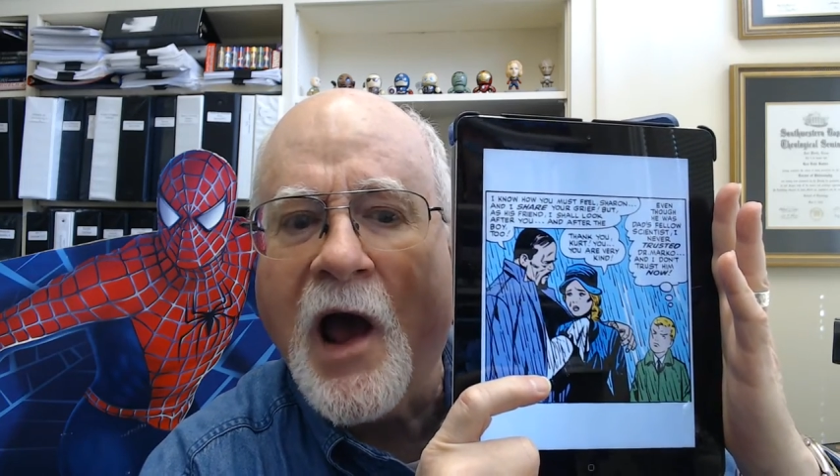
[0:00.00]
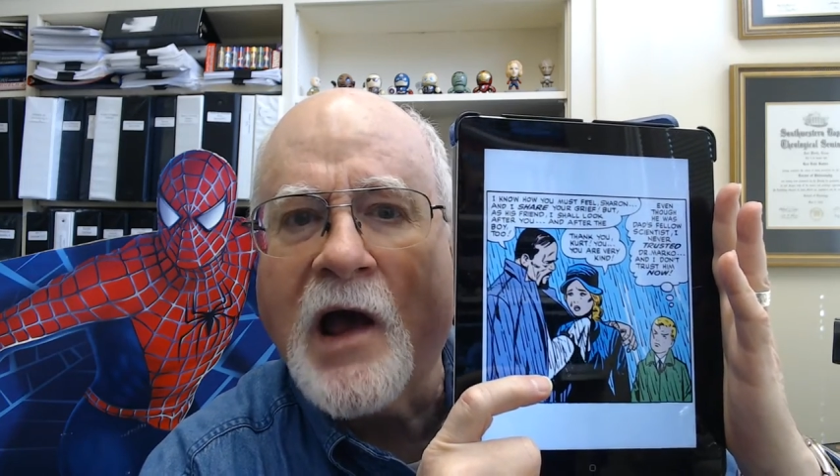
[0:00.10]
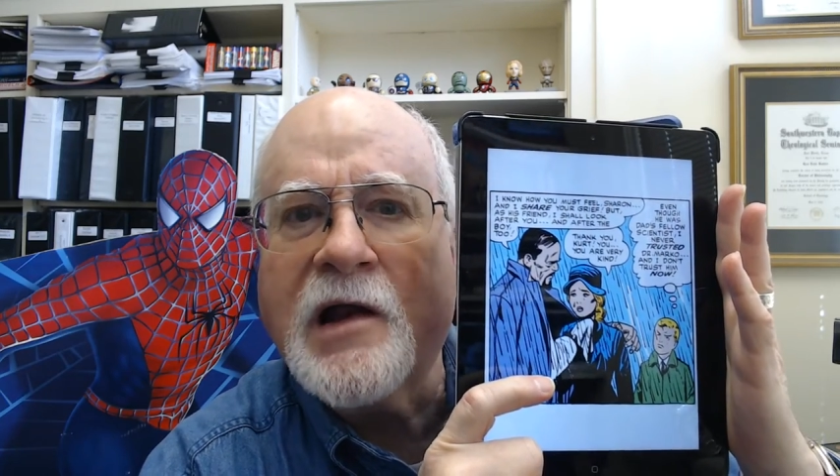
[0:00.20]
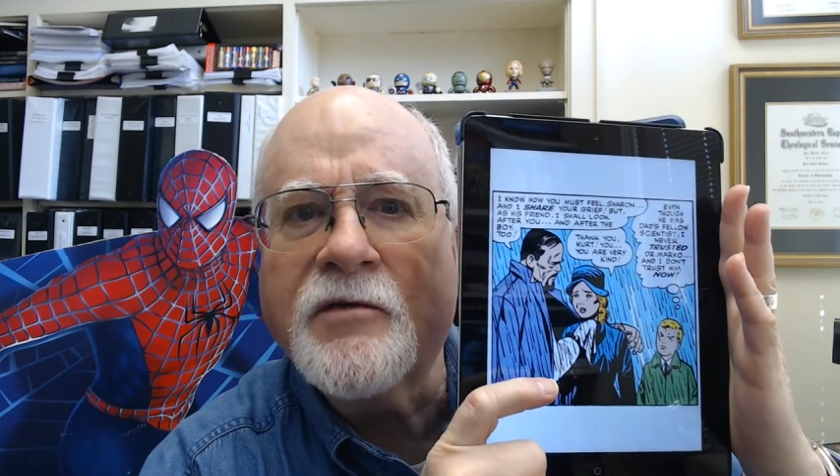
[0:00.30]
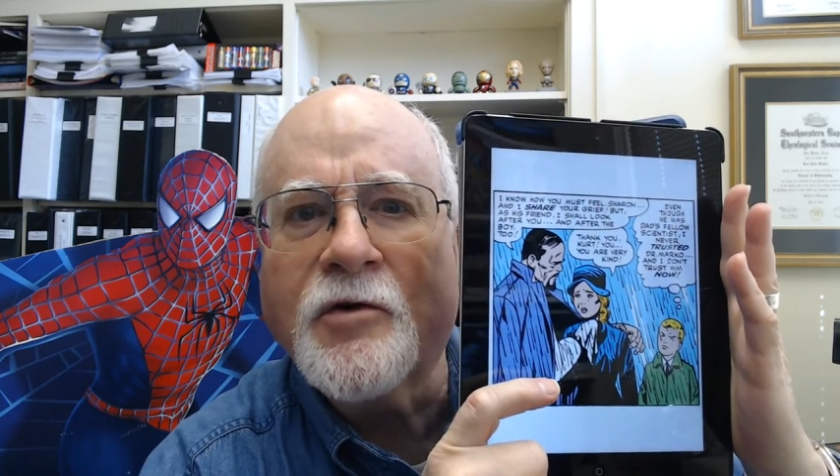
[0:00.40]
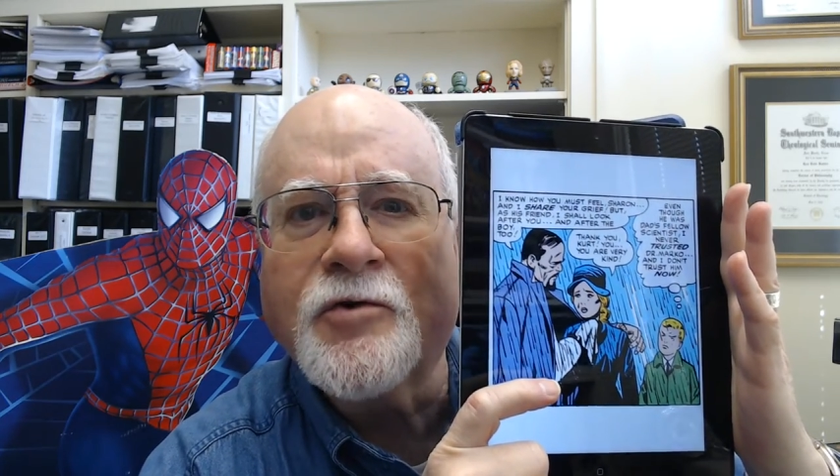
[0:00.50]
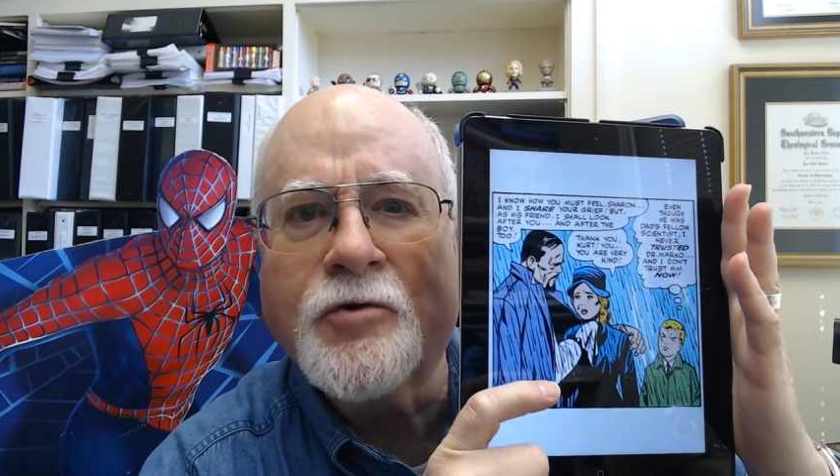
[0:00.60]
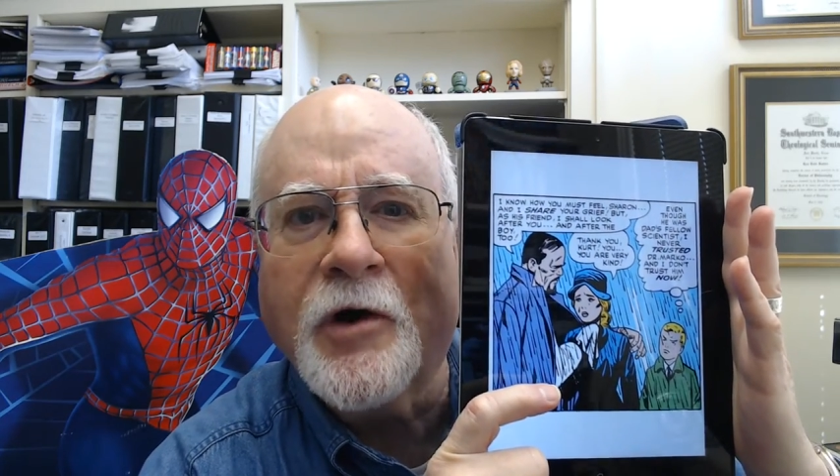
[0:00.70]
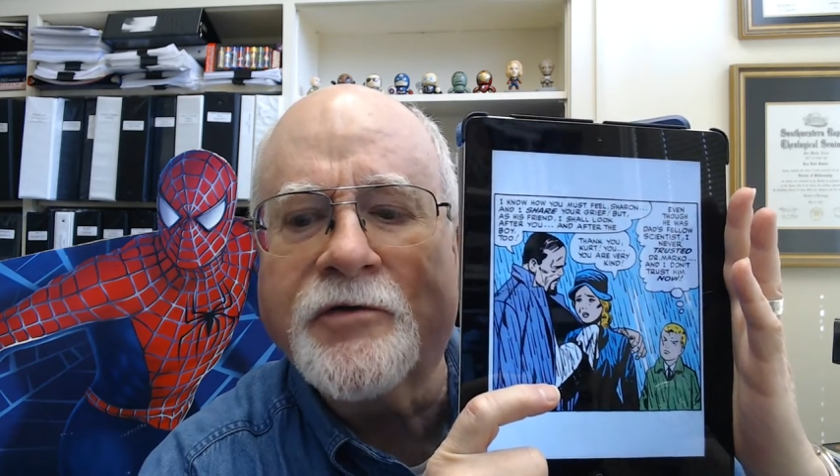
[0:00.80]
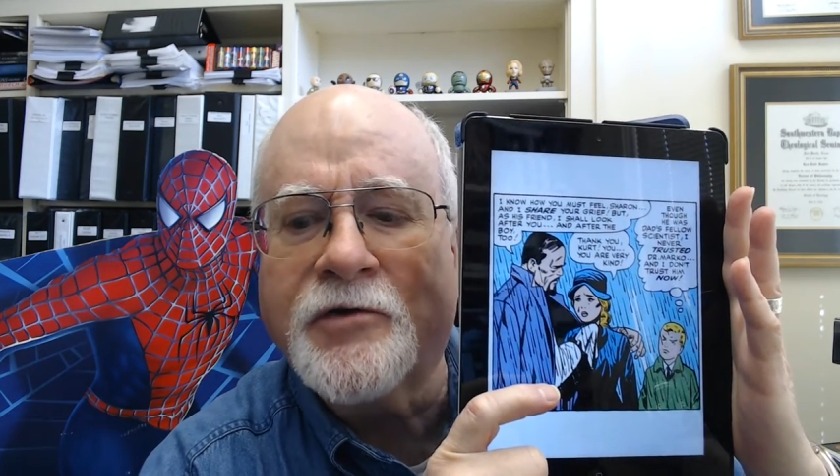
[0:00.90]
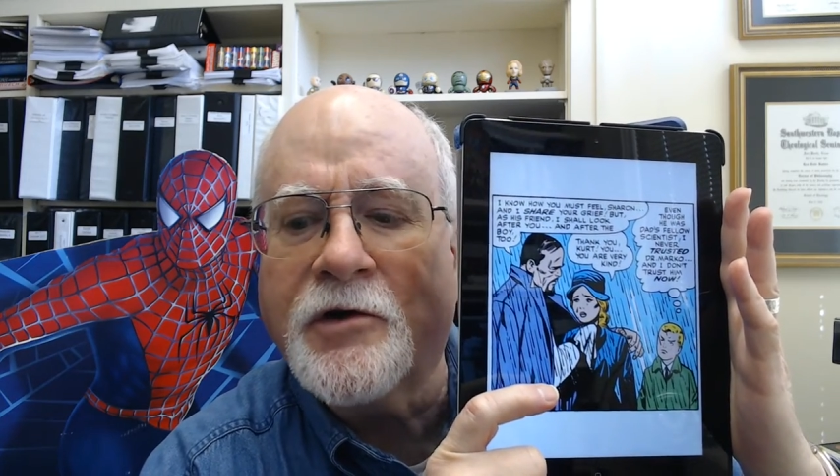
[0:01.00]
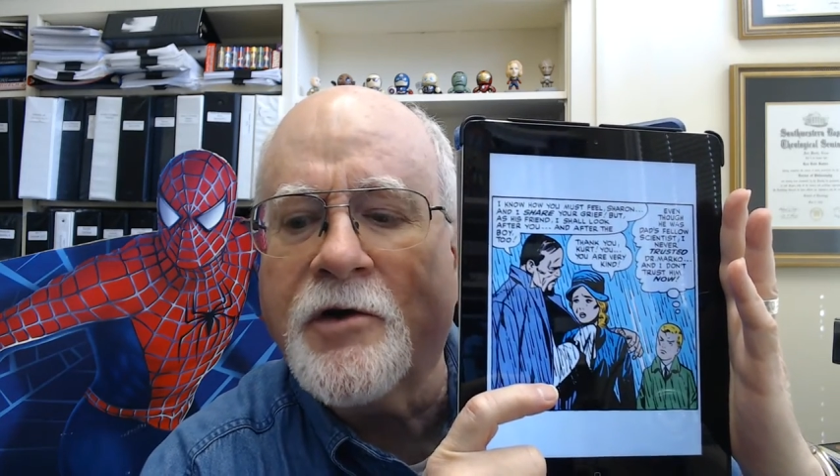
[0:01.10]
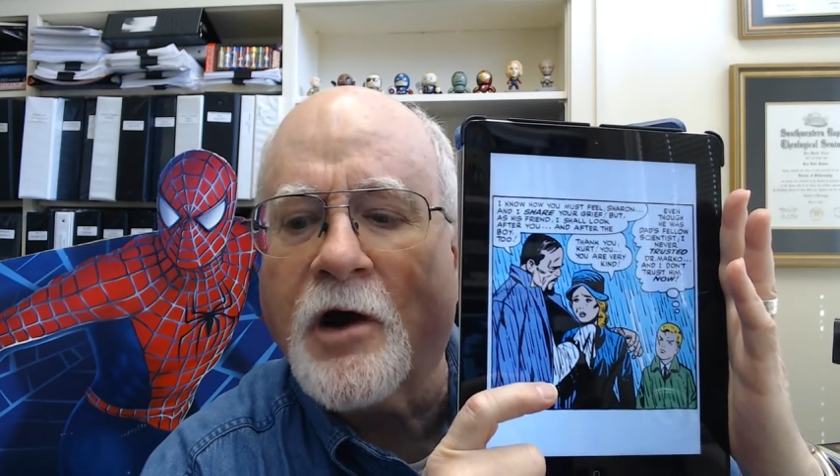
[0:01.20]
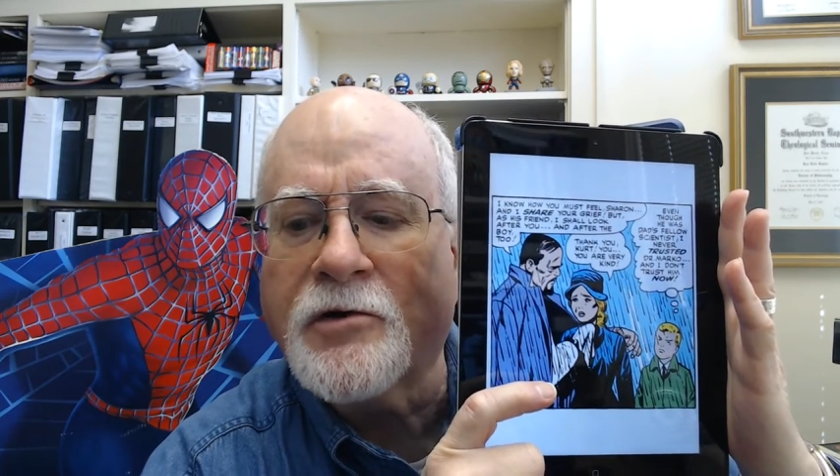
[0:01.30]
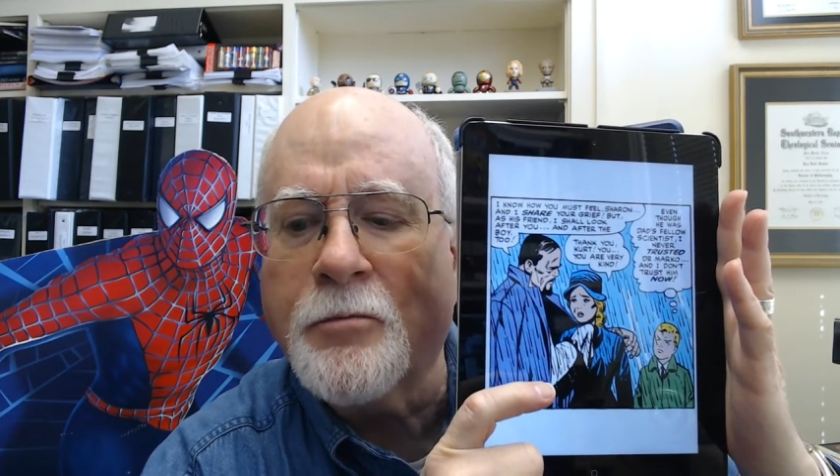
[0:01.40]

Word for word: I never trusted Dr.